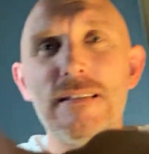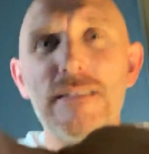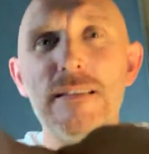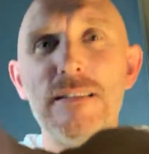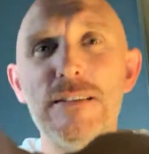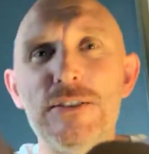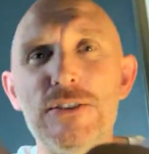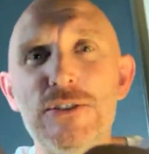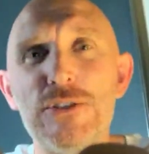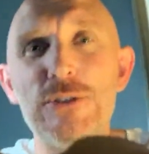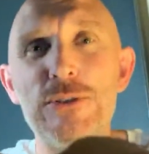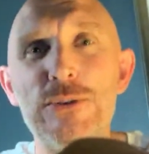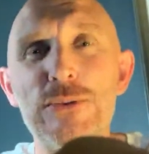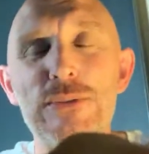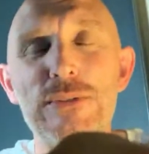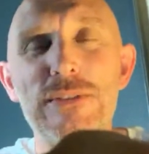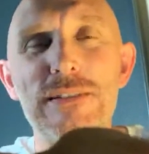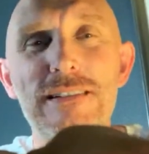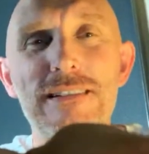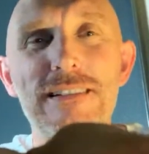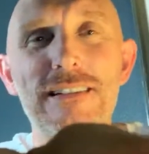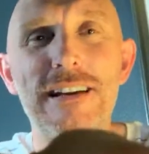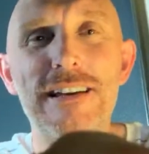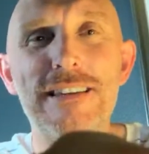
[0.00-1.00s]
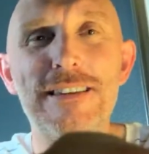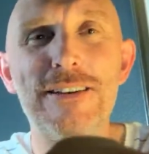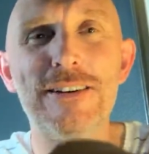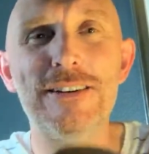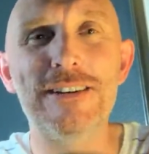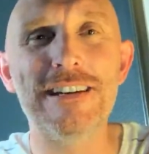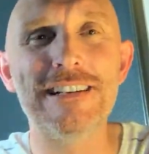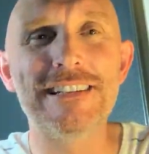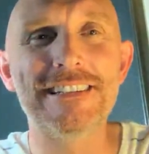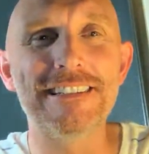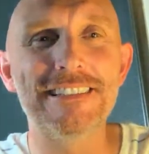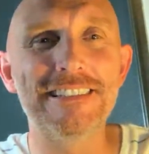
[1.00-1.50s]
Shoot. I thought
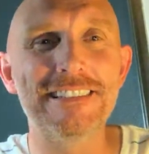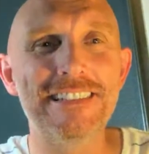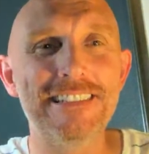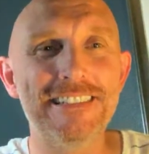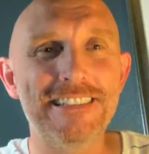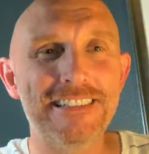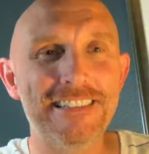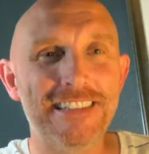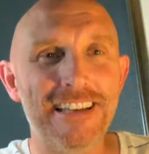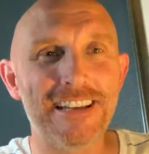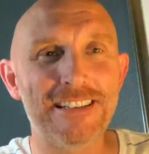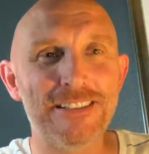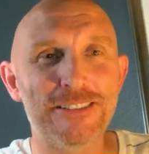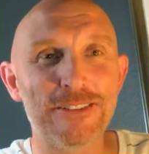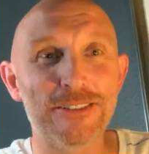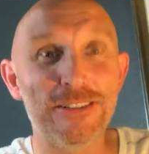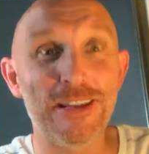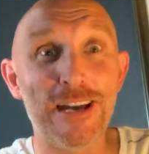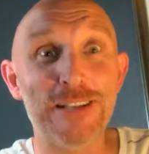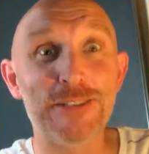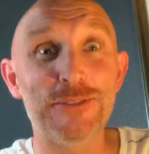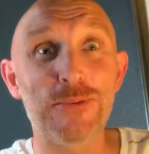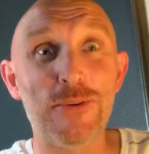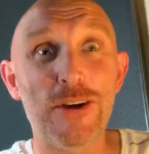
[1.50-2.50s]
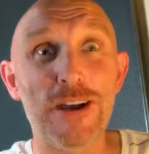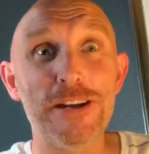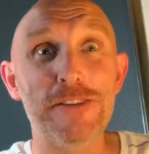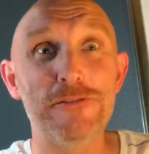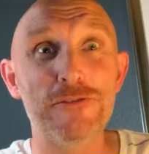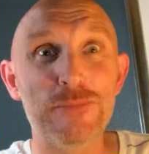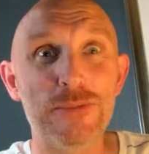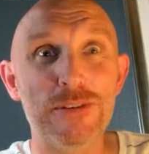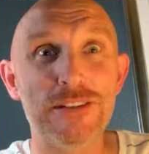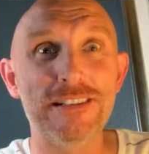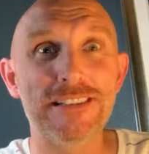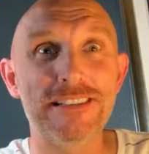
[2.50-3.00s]
I deleted that. So that's why
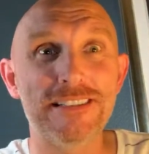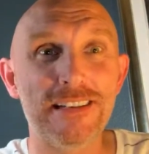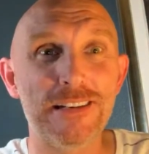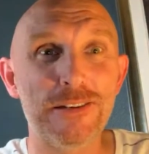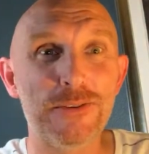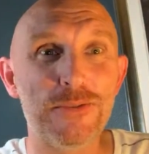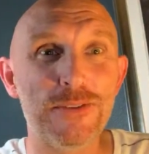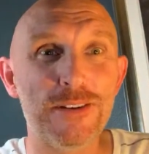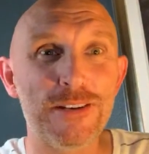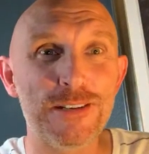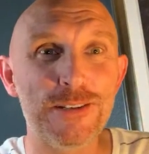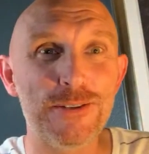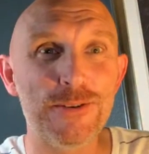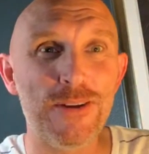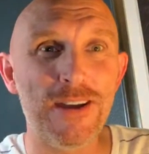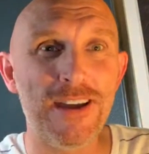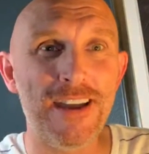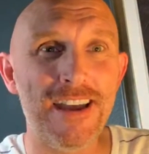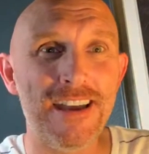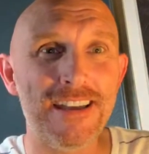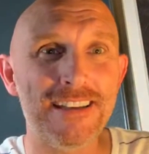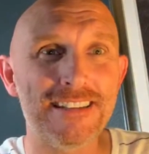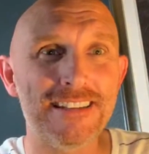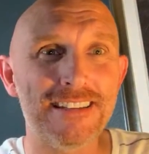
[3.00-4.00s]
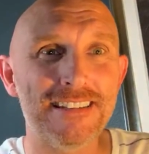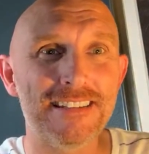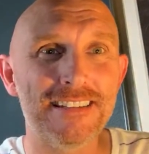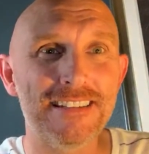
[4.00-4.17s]
everybody's like, where are you at?